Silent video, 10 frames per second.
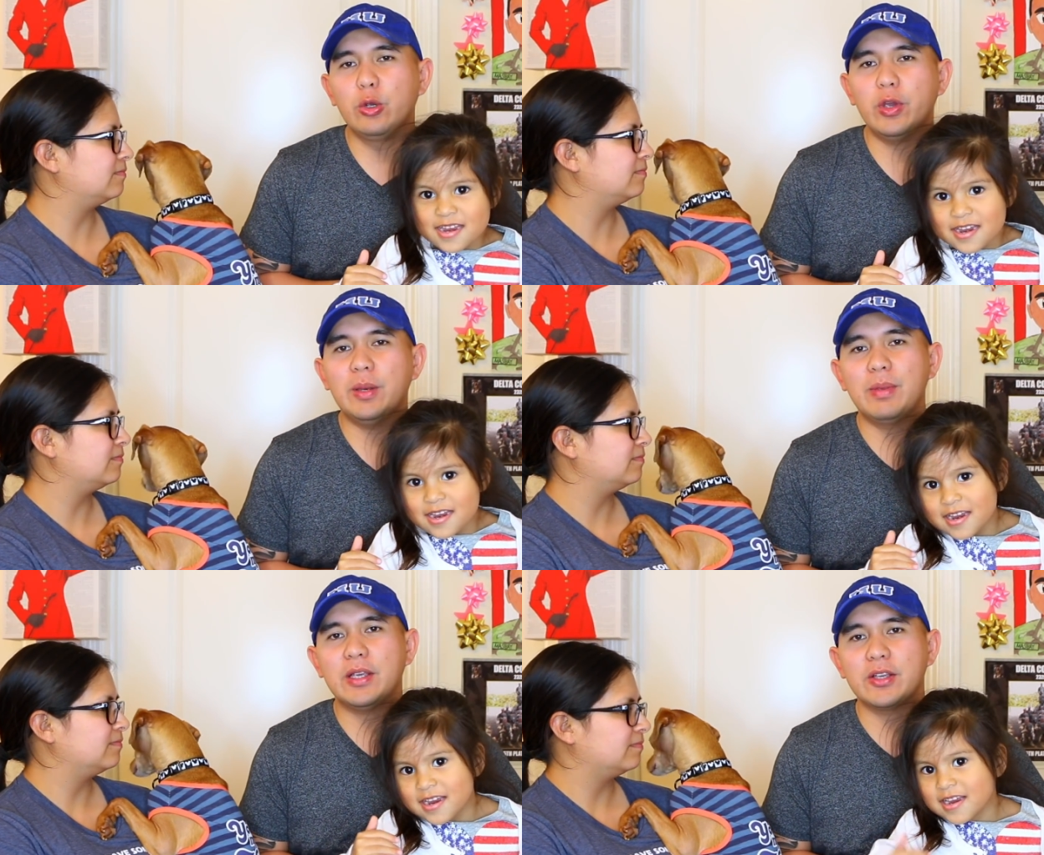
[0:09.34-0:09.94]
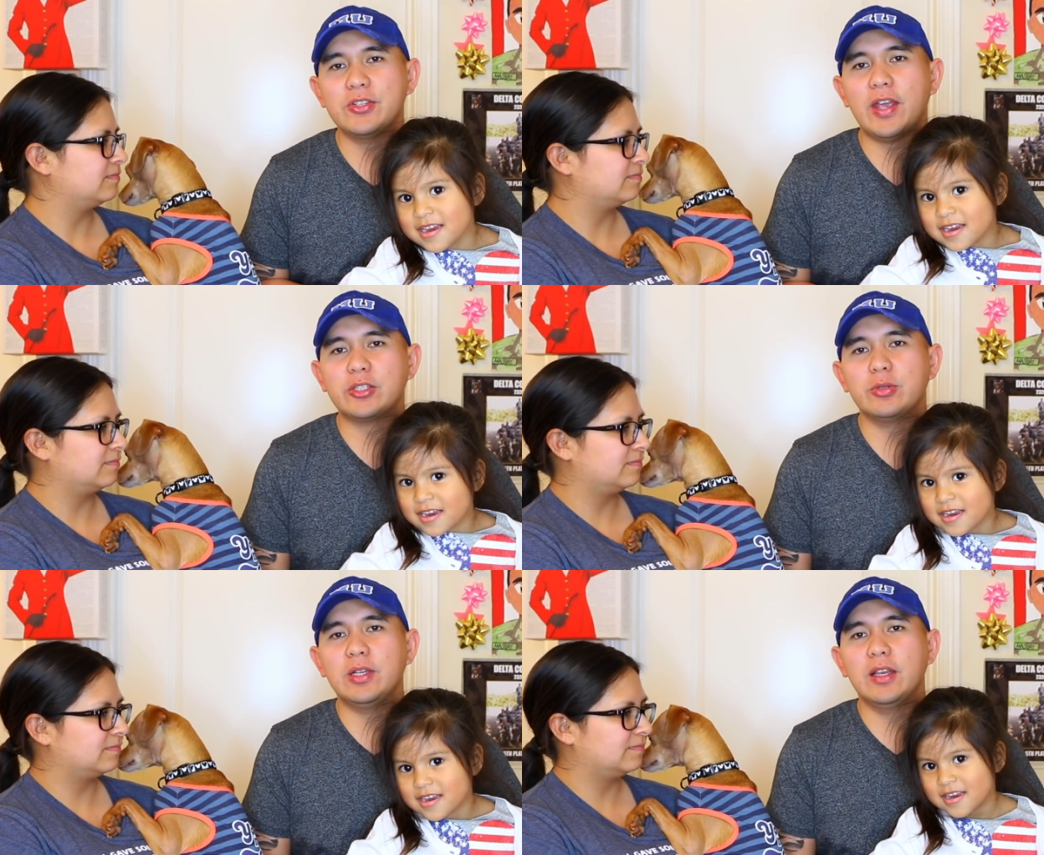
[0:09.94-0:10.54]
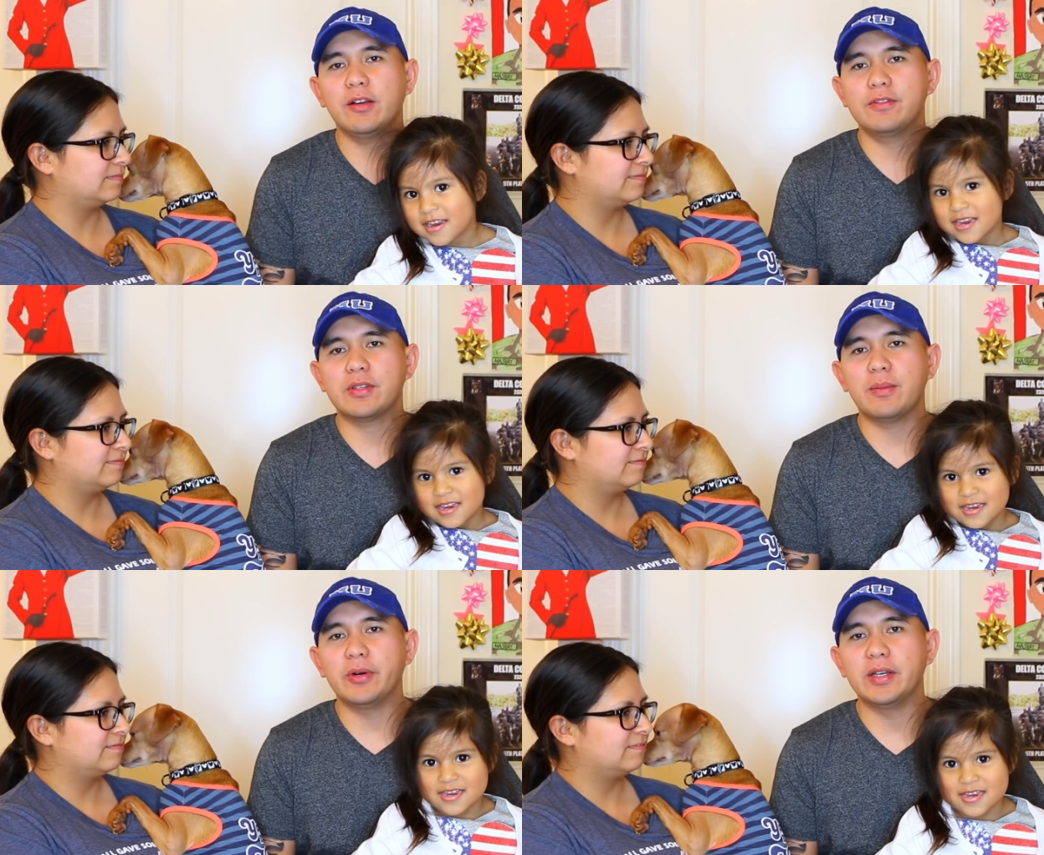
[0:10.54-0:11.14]
Speaker 1: Do it because you actually love
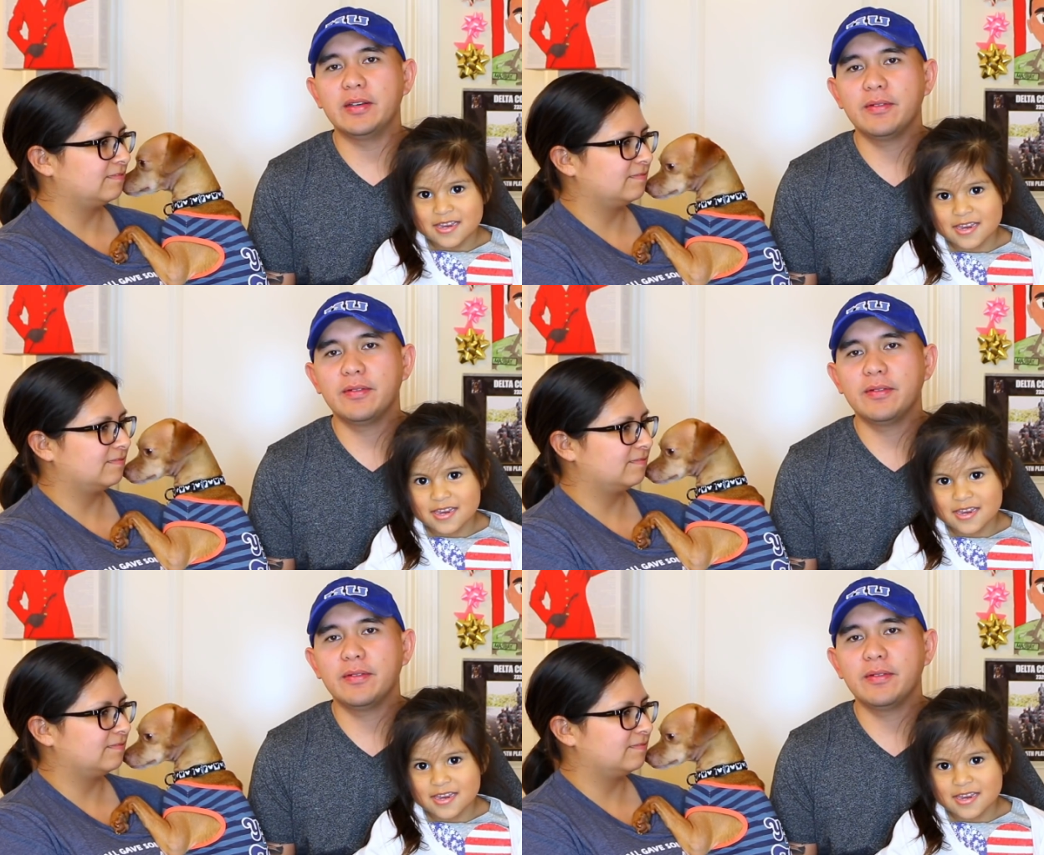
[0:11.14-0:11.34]
someone.